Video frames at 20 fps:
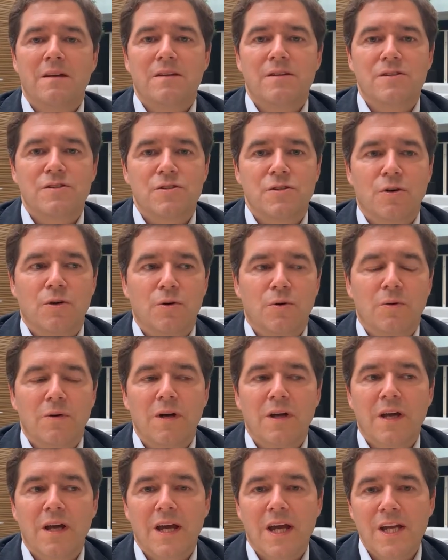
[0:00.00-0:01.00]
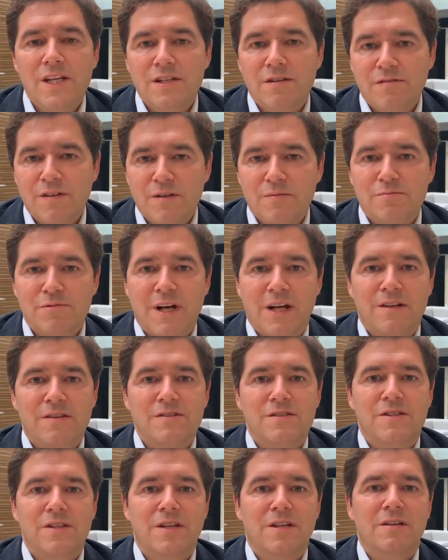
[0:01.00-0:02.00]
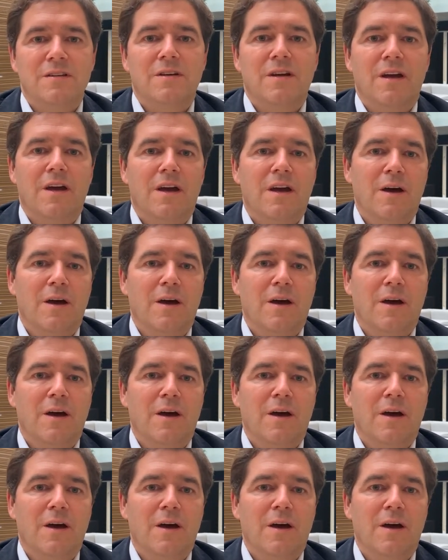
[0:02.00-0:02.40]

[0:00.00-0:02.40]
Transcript: So HIV in pregnancy